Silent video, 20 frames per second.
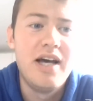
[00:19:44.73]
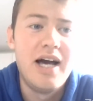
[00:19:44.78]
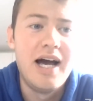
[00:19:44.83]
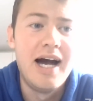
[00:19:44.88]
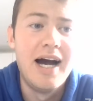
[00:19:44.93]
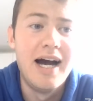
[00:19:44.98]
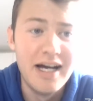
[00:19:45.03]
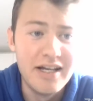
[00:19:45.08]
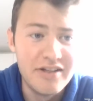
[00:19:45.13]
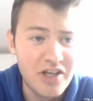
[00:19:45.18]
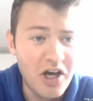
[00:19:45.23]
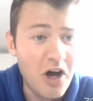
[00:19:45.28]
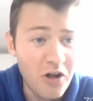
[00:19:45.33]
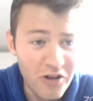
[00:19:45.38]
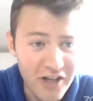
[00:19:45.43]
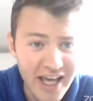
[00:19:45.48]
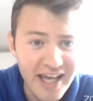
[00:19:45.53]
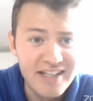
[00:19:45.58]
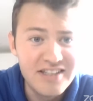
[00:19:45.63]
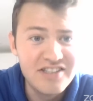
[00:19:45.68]
had
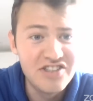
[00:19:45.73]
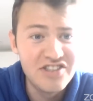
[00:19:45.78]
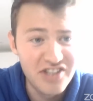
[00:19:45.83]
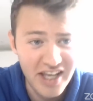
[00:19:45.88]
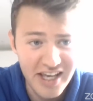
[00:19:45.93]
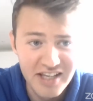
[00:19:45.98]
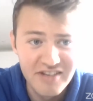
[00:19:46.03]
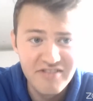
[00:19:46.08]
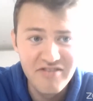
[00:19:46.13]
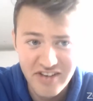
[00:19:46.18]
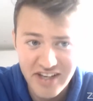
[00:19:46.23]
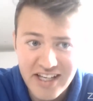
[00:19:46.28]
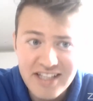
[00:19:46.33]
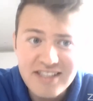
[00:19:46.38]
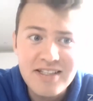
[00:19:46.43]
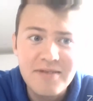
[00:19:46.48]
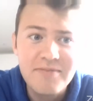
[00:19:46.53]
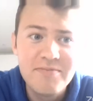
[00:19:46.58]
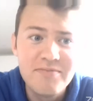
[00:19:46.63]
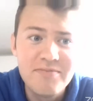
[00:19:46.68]
Holgate stayed
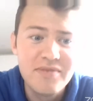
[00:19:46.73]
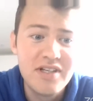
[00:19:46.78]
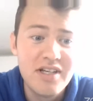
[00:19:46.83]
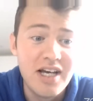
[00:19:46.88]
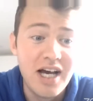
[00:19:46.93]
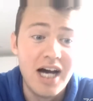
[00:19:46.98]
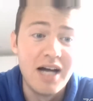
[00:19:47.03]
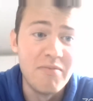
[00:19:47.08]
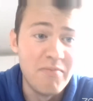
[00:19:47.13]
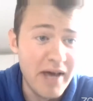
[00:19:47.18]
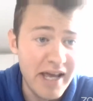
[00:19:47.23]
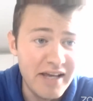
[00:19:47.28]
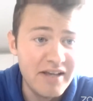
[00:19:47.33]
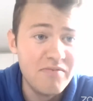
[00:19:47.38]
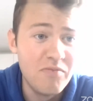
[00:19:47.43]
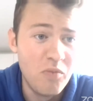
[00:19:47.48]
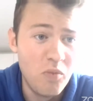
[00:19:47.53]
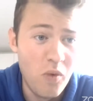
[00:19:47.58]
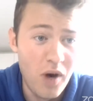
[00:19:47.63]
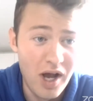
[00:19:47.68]
fit, and
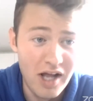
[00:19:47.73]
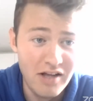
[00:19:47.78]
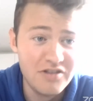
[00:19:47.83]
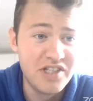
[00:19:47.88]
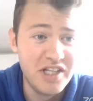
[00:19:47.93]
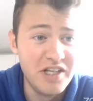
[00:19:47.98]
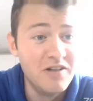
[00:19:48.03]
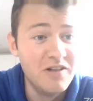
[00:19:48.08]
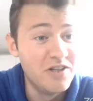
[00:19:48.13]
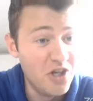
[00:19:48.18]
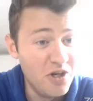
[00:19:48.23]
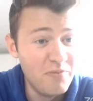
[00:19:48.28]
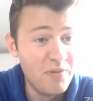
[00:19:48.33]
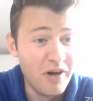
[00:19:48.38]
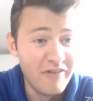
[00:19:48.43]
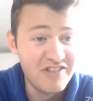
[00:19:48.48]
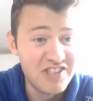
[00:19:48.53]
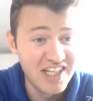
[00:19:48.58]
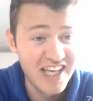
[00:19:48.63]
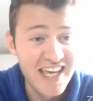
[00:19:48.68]
may well still do, but
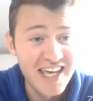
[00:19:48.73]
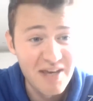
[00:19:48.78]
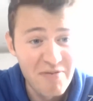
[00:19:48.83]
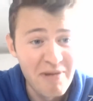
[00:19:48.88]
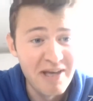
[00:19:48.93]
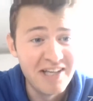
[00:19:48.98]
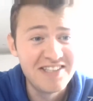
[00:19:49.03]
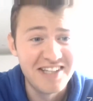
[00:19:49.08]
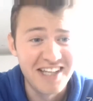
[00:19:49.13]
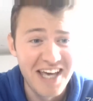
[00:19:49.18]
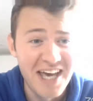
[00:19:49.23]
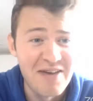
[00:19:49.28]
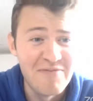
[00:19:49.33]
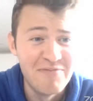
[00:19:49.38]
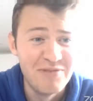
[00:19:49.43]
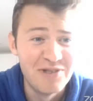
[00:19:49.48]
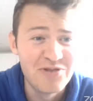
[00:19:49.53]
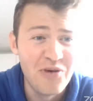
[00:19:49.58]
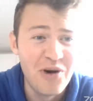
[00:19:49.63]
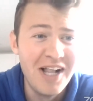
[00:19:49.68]
obviously he missed the game
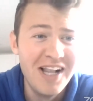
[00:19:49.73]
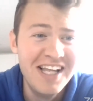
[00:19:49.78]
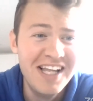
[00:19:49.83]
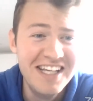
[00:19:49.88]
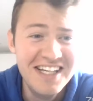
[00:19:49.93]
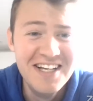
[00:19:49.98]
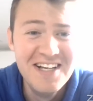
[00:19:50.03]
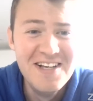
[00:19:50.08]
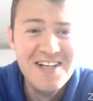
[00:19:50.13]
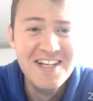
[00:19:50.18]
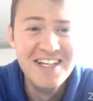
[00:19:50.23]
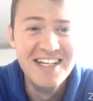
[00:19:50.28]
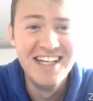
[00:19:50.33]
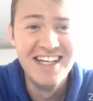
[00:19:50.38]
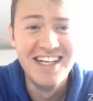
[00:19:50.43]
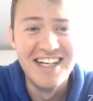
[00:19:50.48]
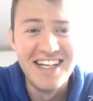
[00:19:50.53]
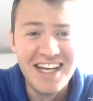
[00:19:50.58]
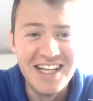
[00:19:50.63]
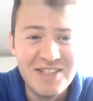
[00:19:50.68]
as well
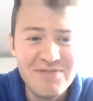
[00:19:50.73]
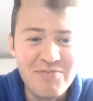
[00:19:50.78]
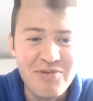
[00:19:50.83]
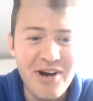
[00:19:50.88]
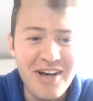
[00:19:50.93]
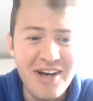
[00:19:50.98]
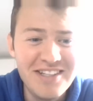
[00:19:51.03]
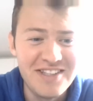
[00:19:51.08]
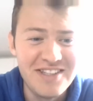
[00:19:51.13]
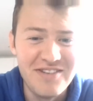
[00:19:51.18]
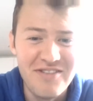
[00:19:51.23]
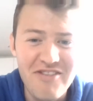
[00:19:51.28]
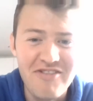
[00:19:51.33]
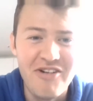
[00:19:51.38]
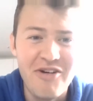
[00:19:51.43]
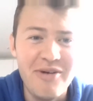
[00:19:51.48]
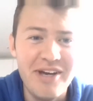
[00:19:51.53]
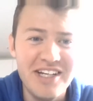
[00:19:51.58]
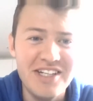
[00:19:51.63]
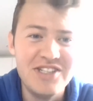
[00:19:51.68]
against Preston
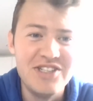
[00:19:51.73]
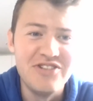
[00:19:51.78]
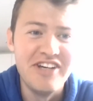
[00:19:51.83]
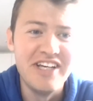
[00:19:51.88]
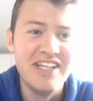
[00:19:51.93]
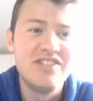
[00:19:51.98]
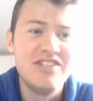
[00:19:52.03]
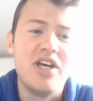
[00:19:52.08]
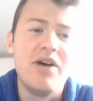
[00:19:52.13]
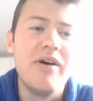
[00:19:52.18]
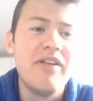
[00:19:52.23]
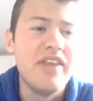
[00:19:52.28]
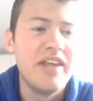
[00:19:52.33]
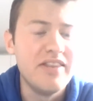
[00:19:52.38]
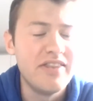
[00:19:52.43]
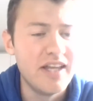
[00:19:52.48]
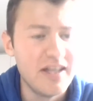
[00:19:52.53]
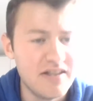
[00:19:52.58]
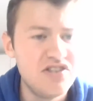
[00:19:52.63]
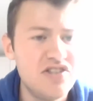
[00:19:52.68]
through injury. So I
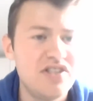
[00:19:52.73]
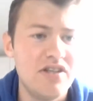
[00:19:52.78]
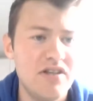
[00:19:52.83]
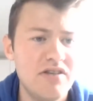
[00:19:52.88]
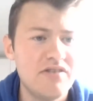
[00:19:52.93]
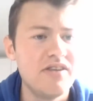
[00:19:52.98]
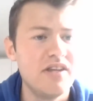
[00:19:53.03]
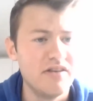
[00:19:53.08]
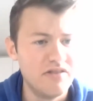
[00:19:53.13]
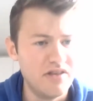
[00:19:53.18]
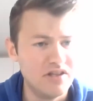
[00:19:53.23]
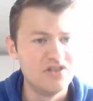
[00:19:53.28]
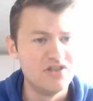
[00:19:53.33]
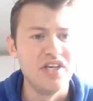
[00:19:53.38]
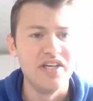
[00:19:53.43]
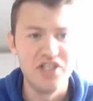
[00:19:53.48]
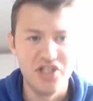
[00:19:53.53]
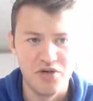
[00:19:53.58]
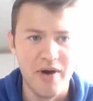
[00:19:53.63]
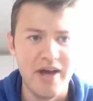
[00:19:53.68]
think that's the
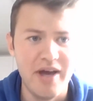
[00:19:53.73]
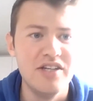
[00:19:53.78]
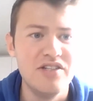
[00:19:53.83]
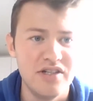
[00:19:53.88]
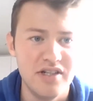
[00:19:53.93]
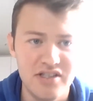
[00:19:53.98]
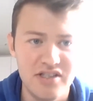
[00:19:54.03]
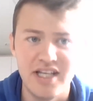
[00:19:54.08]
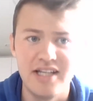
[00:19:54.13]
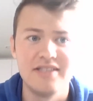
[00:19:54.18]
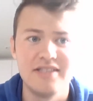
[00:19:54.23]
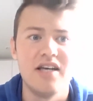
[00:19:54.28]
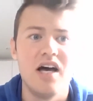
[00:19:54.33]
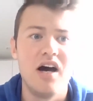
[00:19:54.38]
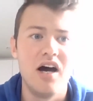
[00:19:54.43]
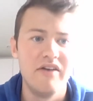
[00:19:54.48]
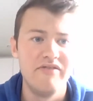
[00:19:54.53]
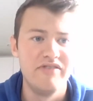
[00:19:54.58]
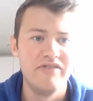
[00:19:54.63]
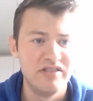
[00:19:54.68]
situation at
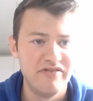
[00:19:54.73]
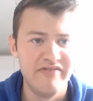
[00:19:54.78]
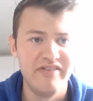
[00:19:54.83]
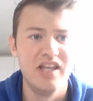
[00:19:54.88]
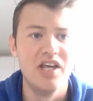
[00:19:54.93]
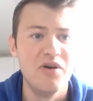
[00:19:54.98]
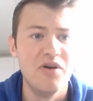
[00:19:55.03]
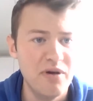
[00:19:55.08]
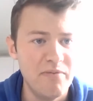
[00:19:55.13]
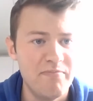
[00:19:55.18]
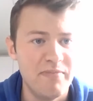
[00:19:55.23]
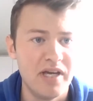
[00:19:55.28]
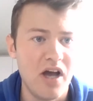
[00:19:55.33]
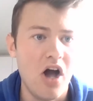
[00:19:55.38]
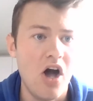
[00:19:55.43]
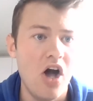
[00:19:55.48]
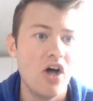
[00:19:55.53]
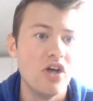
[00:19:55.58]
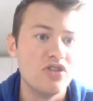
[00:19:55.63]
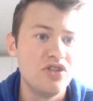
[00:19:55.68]
centre-half is fluid
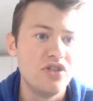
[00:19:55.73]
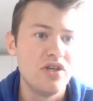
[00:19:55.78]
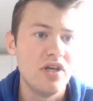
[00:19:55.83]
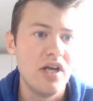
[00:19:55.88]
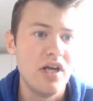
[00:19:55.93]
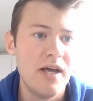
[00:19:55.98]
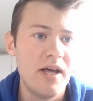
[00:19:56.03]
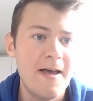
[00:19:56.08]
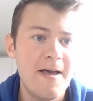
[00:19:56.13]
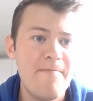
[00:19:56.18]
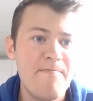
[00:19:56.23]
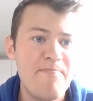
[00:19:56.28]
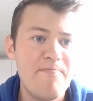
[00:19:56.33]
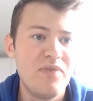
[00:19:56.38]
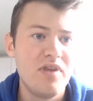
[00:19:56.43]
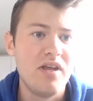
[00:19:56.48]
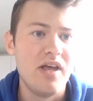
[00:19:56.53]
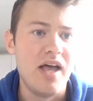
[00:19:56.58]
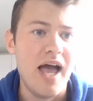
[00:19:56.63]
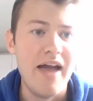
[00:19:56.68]
because
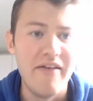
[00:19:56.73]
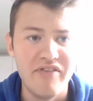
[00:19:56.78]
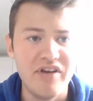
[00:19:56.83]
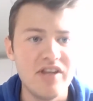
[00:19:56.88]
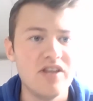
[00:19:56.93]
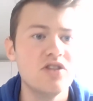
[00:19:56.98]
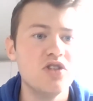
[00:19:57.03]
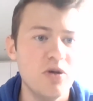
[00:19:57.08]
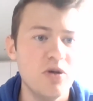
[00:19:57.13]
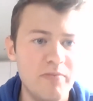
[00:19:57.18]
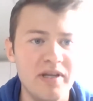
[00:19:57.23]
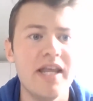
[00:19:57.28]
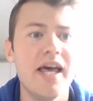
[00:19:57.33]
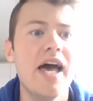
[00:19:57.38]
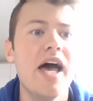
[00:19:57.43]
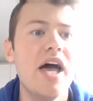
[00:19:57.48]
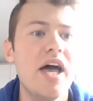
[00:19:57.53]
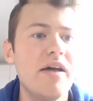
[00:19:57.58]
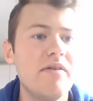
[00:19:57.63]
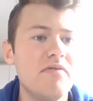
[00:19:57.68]
everything's up in the
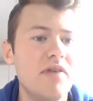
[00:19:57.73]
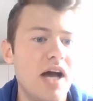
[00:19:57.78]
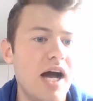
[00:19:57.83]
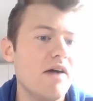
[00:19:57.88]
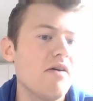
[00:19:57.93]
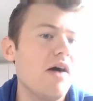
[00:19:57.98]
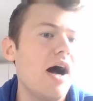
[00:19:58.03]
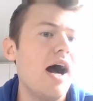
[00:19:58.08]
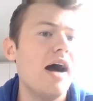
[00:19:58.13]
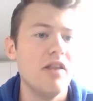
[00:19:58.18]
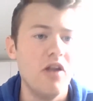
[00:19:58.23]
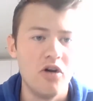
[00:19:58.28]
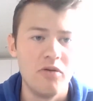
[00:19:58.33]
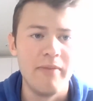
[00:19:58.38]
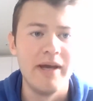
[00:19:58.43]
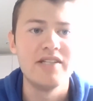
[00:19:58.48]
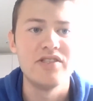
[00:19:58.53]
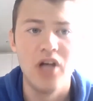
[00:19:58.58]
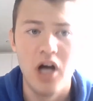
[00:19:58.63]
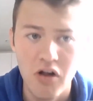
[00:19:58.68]
air. How long
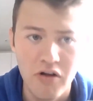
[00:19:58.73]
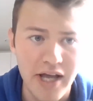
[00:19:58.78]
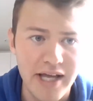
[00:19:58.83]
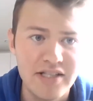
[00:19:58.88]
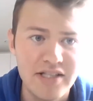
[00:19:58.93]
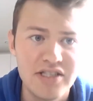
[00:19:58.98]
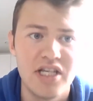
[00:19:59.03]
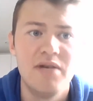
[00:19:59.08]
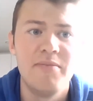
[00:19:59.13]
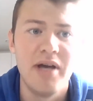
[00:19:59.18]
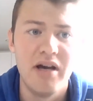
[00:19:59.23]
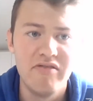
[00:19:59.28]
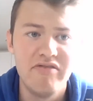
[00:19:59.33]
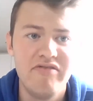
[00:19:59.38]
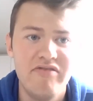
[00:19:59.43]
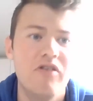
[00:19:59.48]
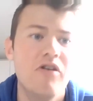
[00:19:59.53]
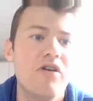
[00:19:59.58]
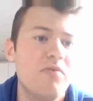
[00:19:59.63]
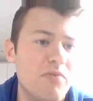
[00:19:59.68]
Mason Holgate's going to be out
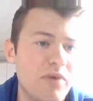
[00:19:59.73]
for?